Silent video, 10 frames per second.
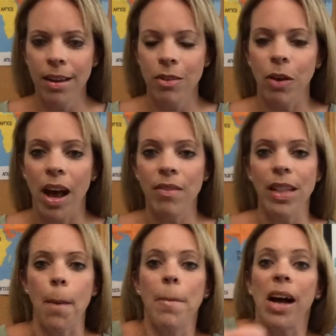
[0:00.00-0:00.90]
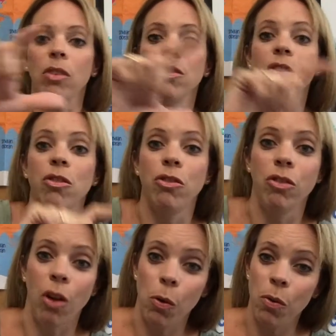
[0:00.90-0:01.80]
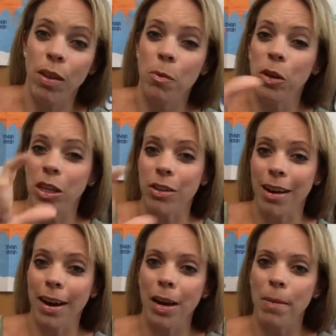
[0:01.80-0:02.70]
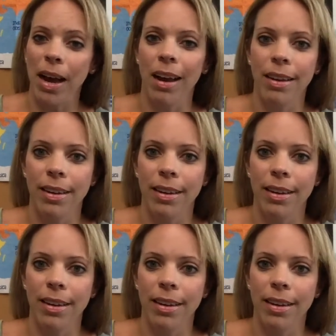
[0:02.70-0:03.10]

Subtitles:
So having that mouse to show them what you're talking about